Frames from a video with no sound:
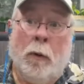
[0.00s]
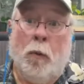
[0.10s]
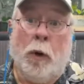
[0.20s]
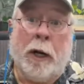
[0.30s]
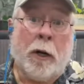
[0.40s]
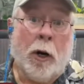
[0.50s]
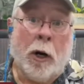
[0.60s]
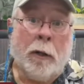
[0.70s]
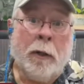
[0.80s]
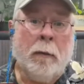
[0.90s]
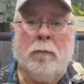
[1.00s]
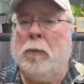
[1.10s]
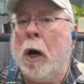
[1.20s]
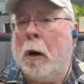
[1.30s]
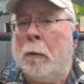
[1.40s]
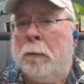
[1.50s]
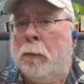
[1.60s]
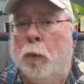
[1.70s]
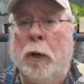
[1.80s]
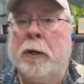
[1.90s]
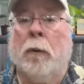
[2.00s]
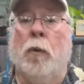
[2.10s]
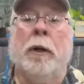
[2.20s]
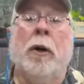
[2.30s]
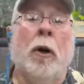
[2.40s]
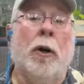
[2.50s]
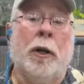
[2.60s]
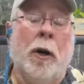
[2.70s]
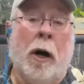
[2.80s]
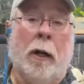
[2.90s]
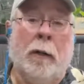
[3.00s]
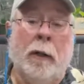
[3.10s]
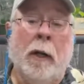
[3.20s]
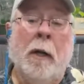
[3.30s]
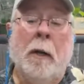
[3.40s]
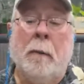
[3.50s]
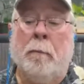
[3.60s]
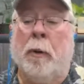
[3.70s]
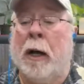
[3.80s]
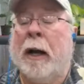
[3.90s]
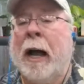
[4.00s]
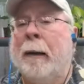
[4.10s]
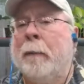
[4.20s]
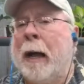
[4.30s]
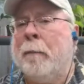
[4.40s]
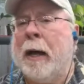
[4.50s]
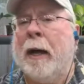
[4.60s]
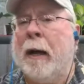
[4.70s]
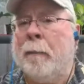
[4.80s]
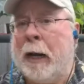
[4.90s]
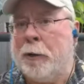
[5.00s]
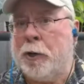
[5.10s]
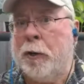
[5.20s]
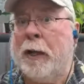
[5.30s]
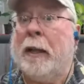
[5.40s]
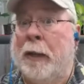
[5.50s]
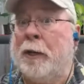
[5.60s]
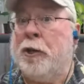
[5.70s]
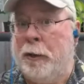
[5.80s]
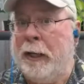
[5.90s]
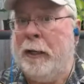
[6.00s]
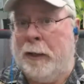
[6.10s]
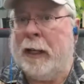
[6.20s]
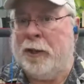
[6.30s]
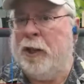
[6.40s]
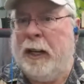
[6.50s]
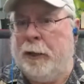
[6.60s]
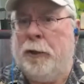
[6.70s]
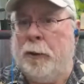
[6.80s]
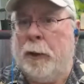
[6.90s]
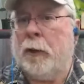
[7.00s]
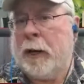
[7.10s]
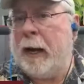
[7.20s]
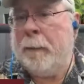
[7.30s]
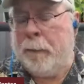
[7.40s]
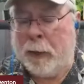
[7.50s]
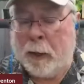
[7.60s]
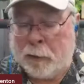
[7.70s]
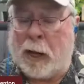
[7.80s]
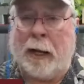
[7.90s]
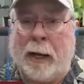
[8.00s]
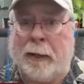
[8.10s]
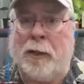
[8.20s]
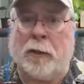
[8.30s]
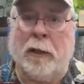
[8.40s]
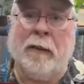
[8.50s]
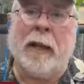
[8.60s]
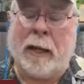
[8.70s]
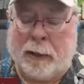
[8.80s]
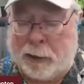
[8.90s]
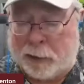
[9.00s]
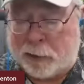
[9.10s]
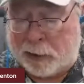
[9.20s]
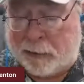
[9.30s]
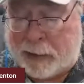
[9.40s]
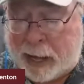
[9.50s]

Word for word: would it hurt? No, wouldn't wouldn't hurt at all. But I, am not I'm not sure that that you need that you need to do it. Okay, so I, I just leave that just leave